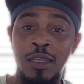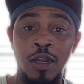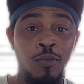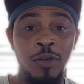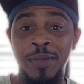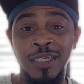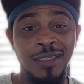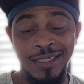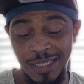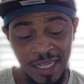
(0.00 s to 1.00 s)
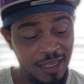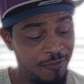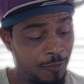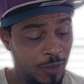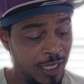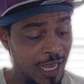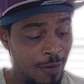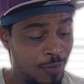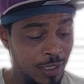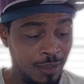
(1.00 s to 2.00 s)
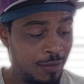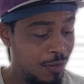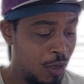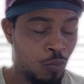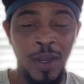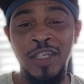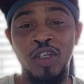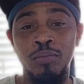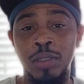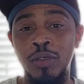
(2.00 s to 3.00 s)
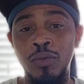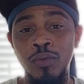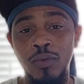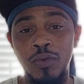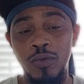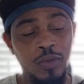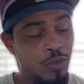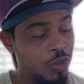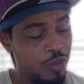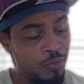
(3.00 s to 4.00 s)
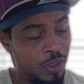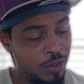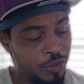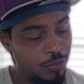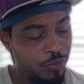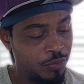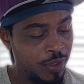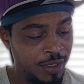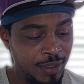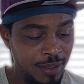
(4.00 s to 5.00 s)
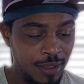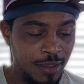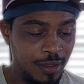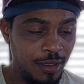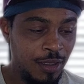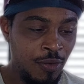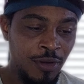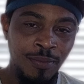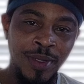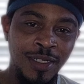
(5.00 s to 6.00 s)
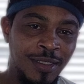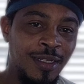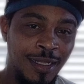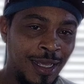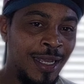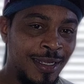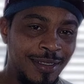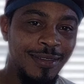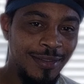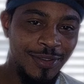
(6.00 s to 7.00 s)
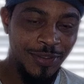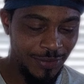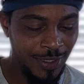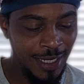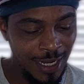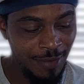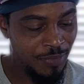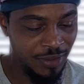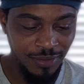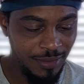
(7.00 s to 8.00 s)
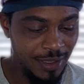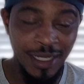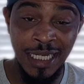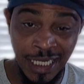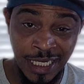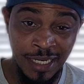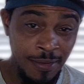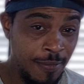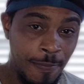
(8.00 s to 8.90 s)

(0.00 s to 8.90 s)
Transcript: I thought it would have been sick if it would have came with a, eraser racer blue shoe uh, string to throw on them bitches. That like straight hot, but again